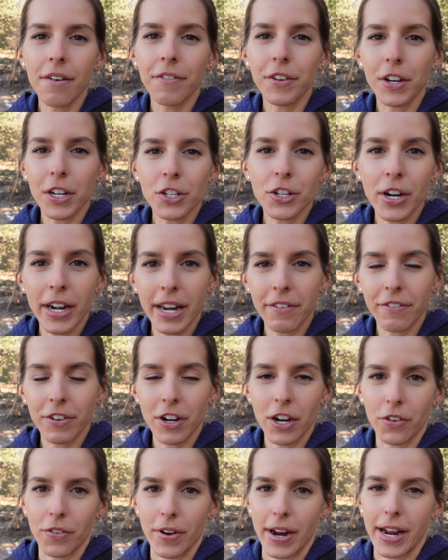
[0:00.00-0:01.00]
If you're training for
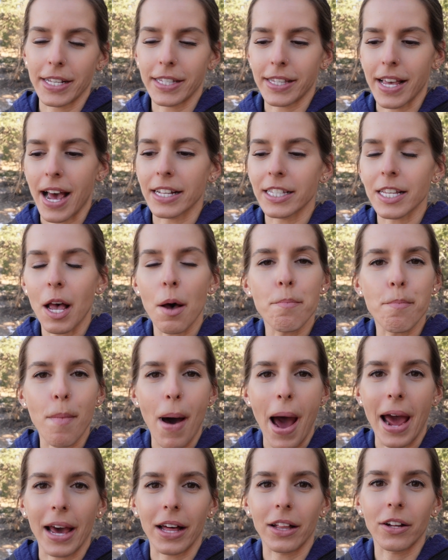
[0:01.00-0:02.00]
a race that's a
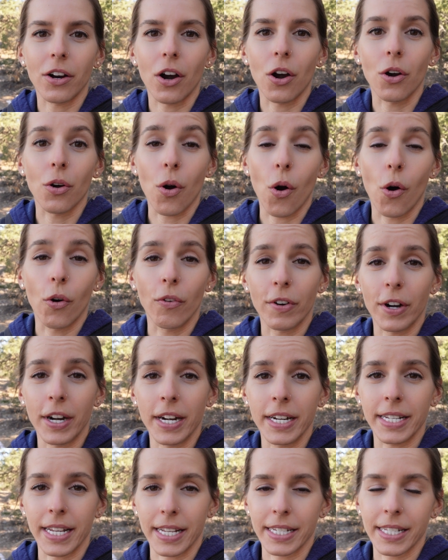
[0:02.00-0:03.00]
mile or over
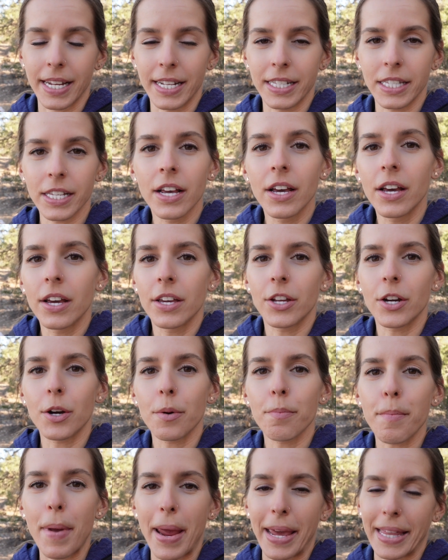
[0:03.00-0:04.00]
in distance, you're
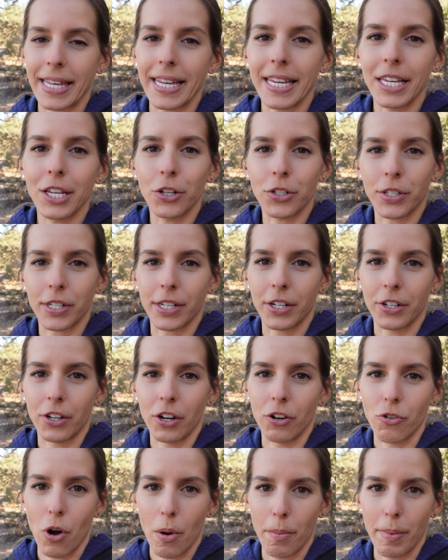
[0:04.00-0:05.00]
mainly using your
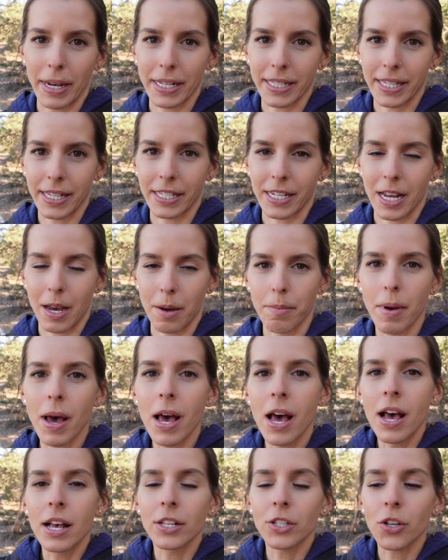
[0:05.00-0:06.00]
aerobic system.
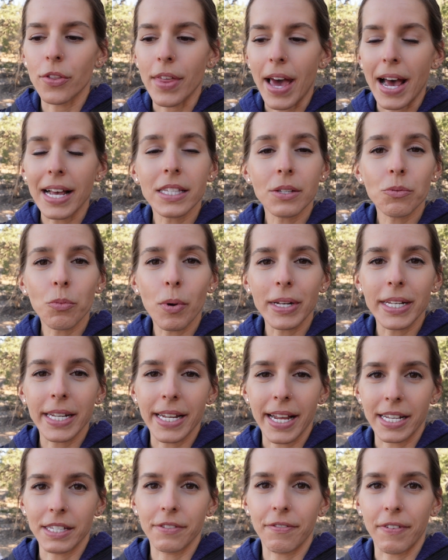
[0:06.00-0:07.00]
So that's what
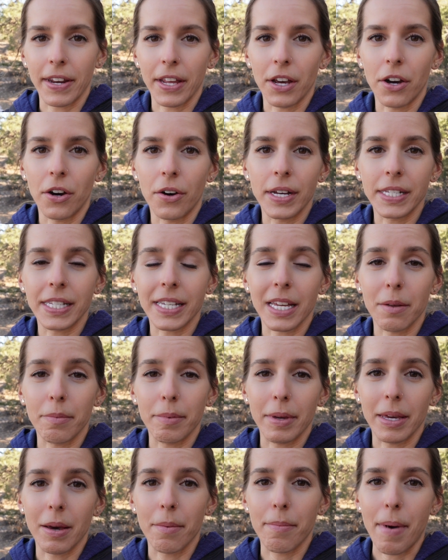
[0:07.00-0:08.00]
today's video is going to
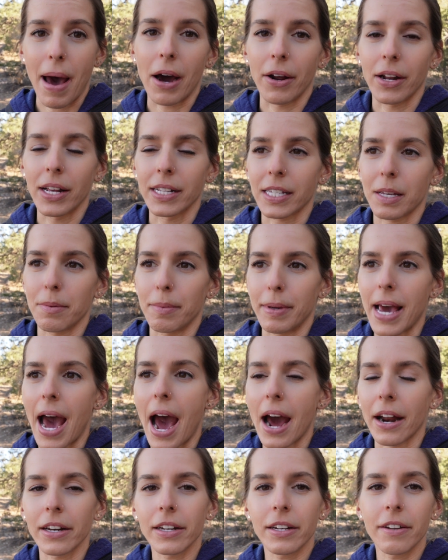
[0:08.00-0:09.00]
be about. It's going to be
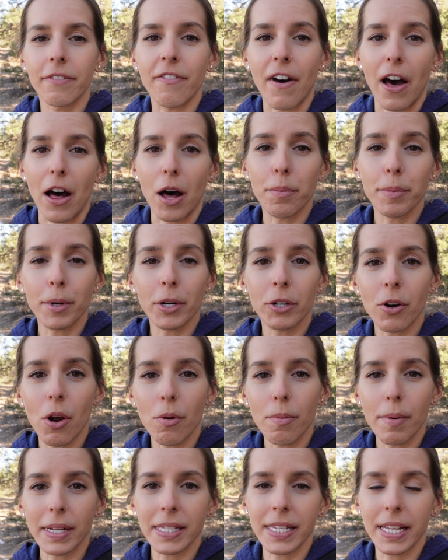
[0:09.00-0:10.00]
how to develop your
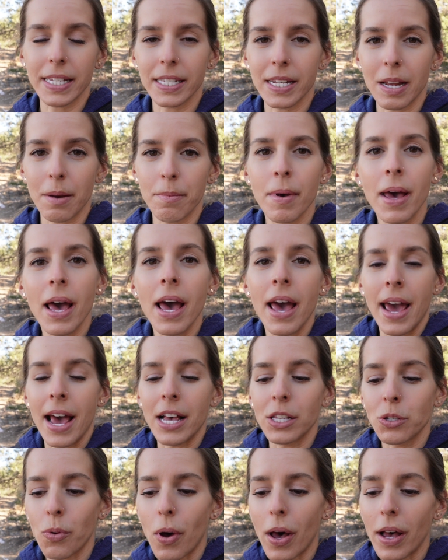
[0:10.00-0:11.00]
aerobic system,
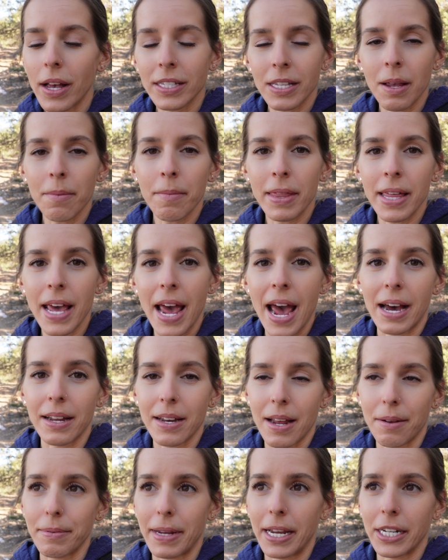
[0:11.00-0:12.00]
as well as some of the
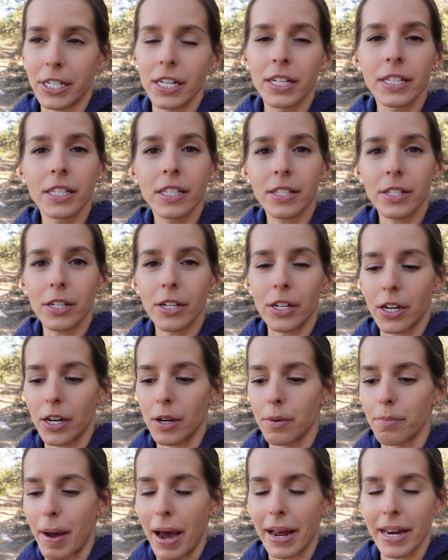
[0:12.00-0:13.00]
adaptations
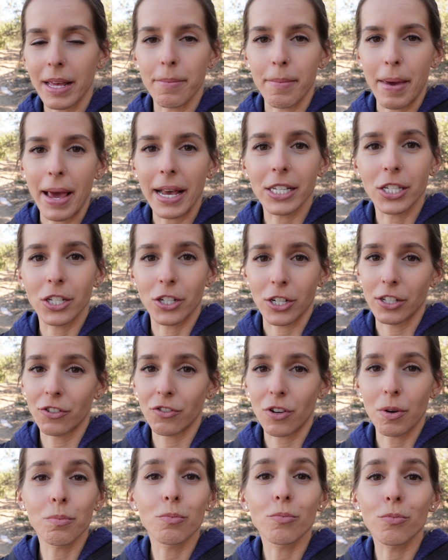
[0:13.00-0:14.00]
your body makes just
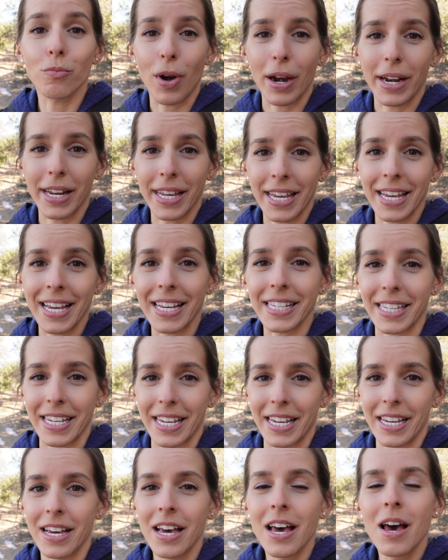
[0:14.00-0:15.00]
from running
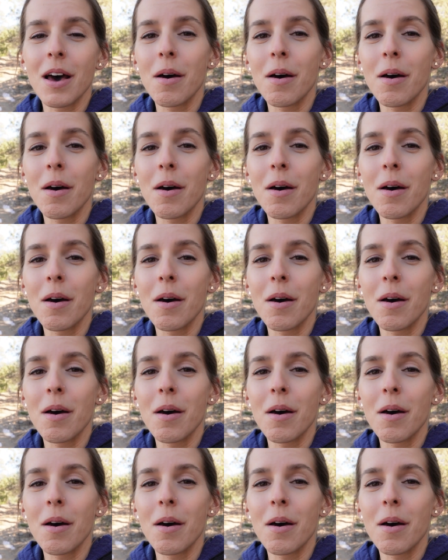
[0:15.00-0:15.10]
easy.